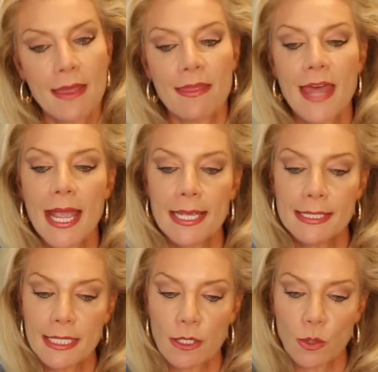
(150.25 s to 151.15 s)
they
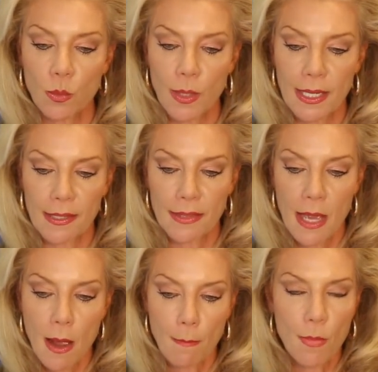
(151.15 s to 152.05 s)
deal with
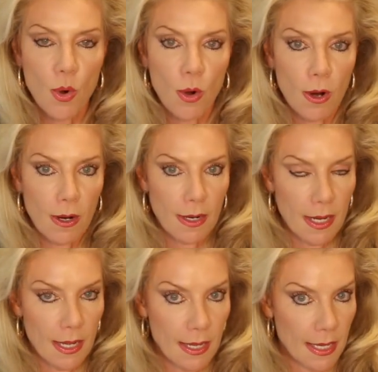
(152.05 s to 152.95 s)
more.